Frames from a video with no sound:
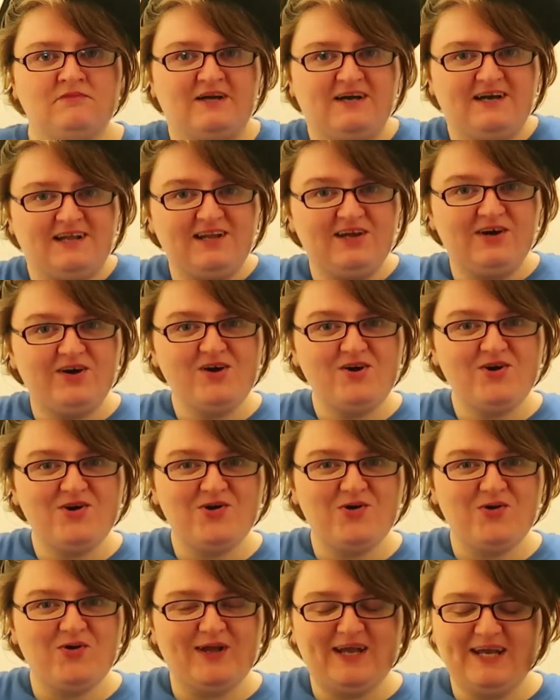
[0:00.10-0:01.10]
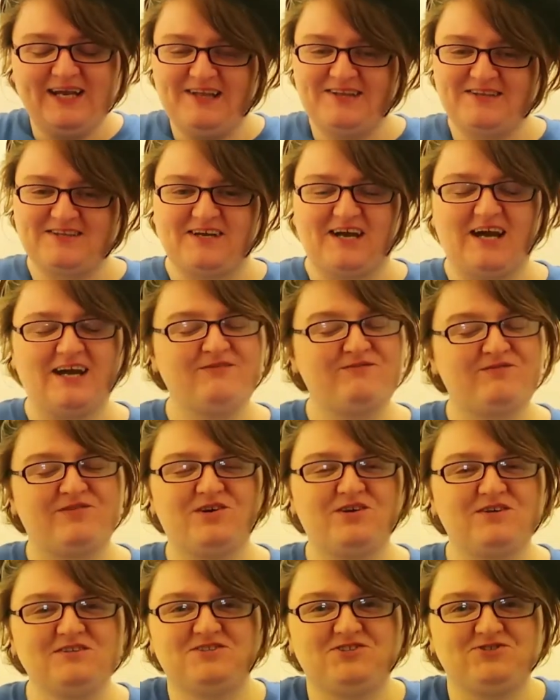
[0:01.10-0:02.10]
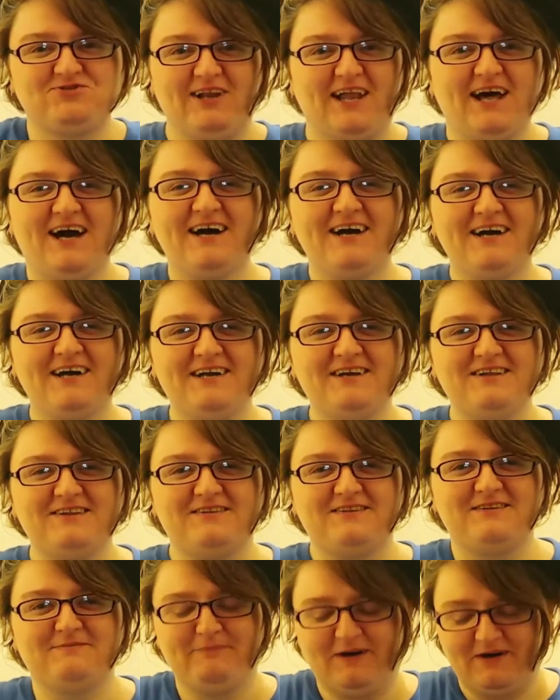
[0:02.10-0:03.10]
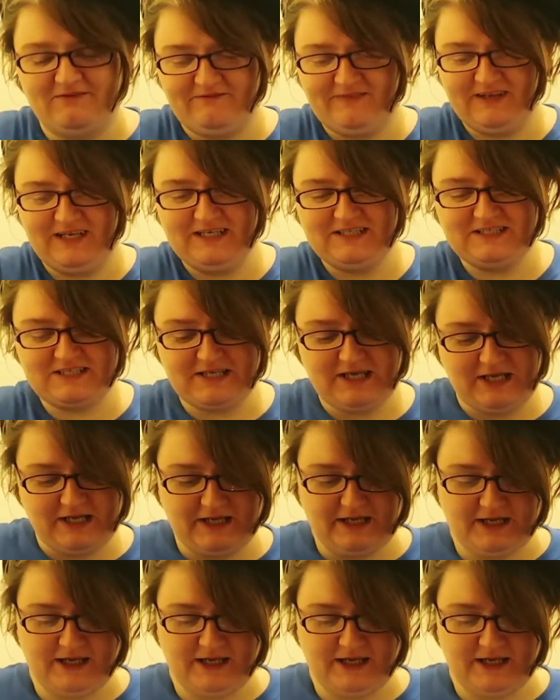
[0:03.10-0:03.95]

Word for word: Hello, it is time for July's monthly tee.